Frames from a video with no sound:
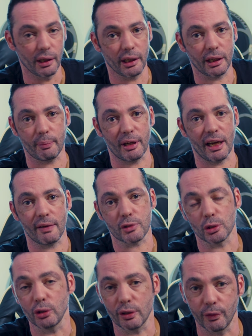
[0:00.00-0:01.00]
And I may have
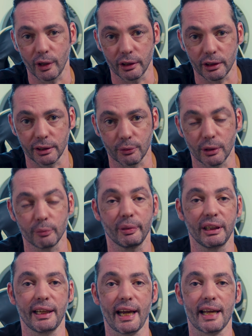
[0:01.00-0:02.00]
to look for another one,
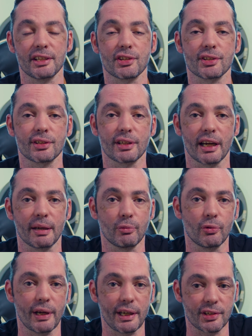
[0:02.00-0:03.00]
but that's time
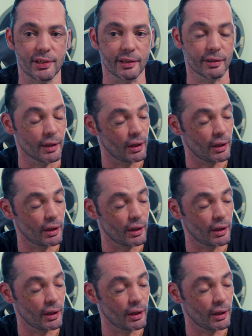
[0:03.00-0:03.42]
wasted.